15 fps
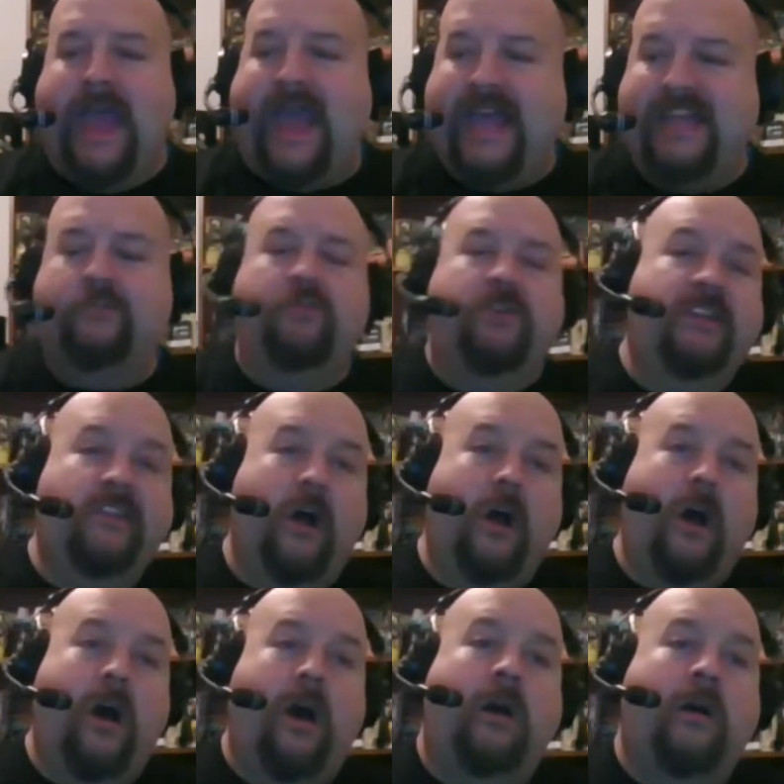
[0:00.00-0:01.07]
As we
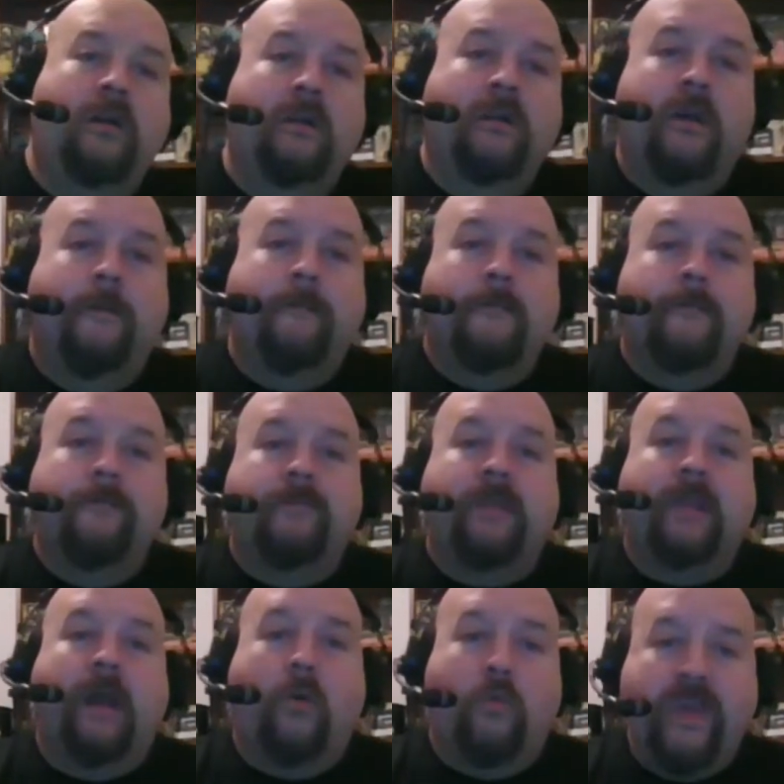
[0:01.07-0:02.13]
saw
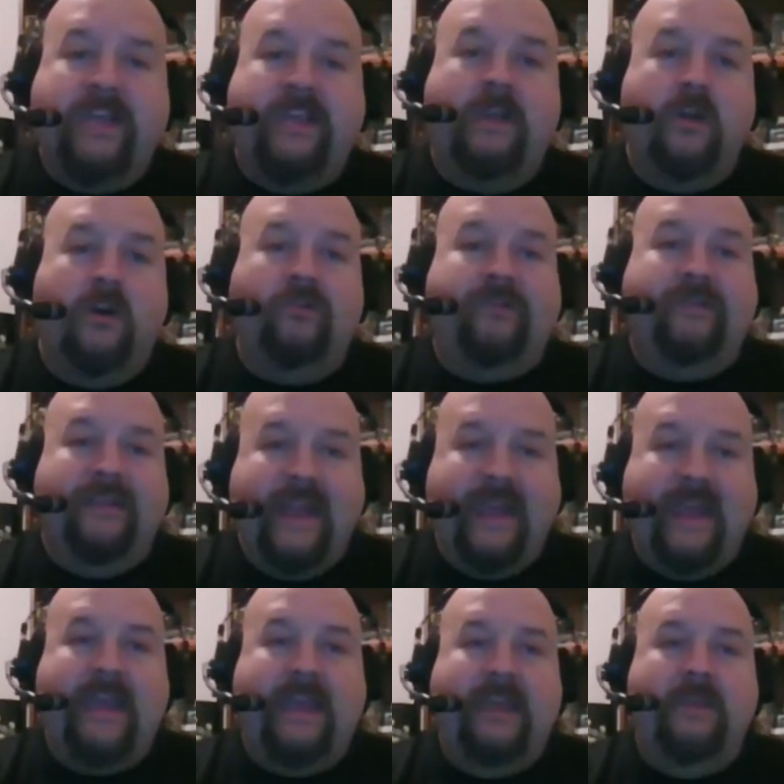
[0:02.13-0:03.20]
a week ago
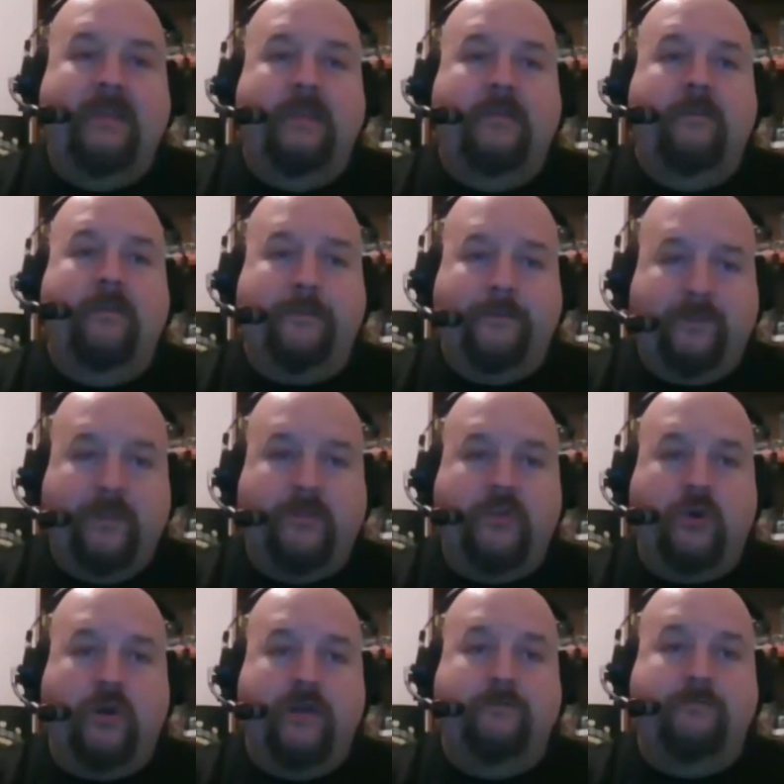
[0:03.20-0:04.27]
today, the
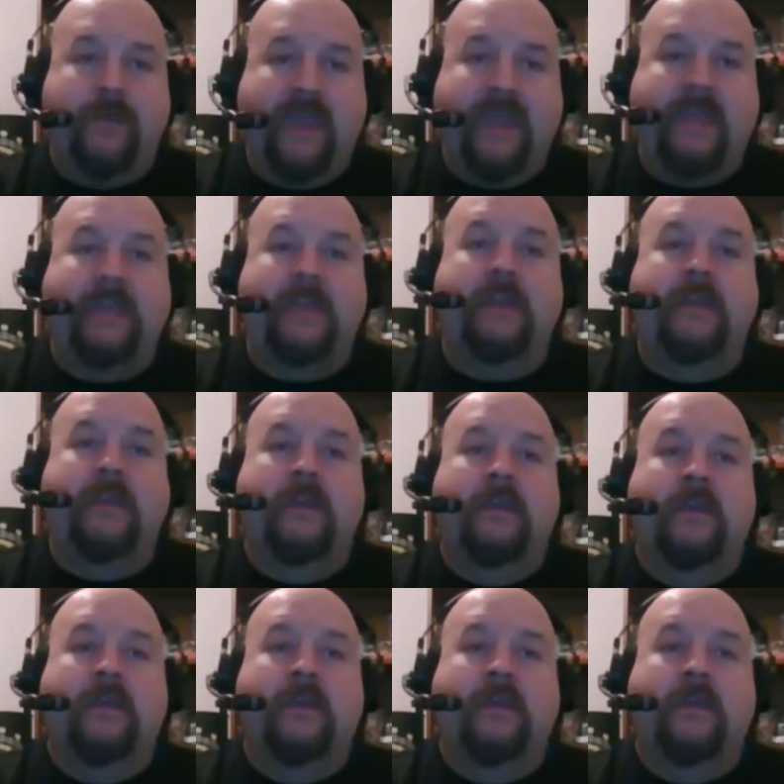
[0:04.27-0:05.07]
Detroit made